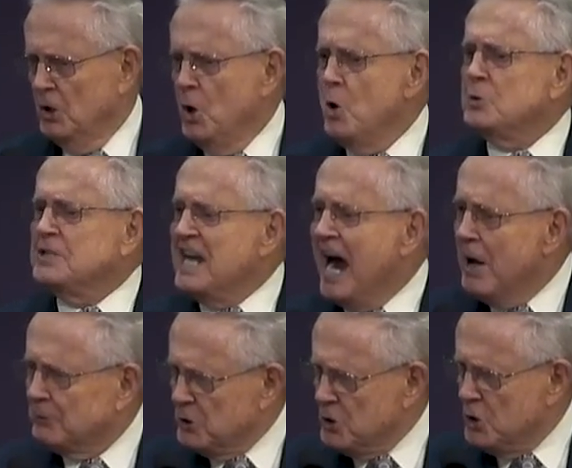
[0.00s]
who
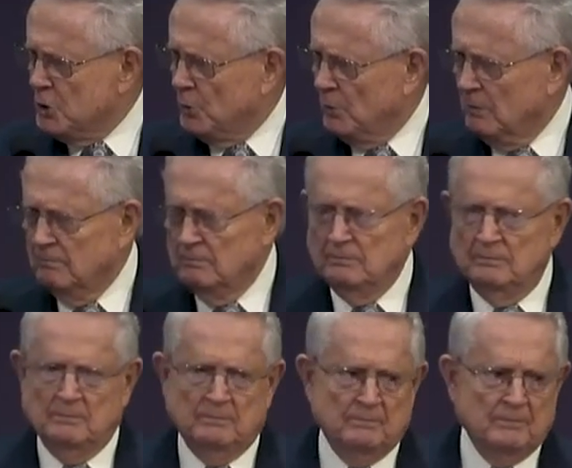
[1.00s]
doubt you,
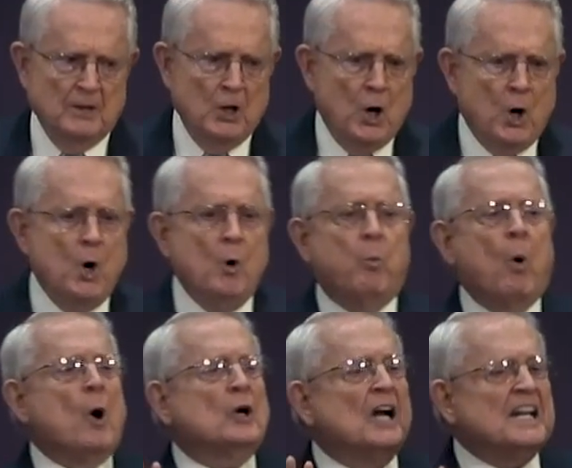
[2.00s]
who
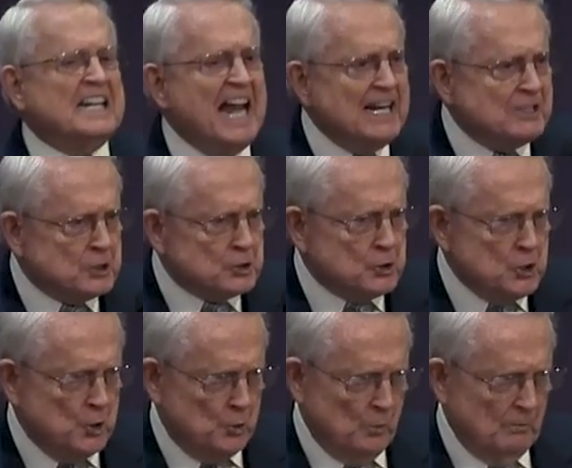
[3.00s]
work against
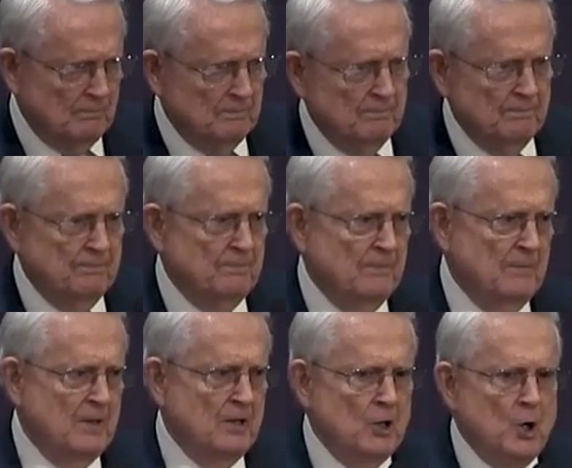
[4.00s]
you,
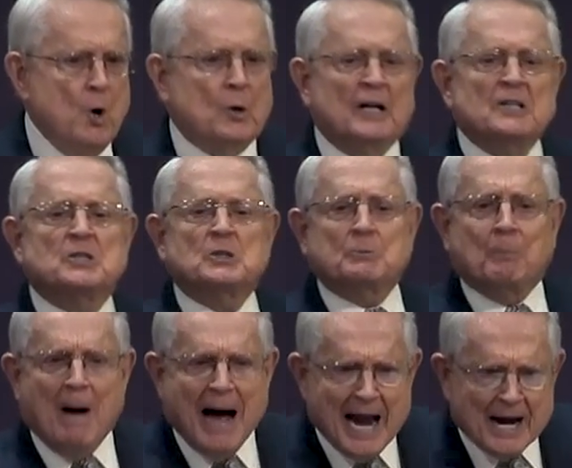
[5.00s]
who
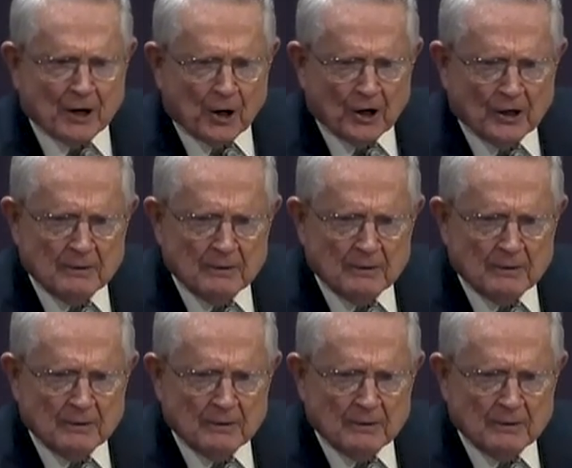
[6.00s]
conspire,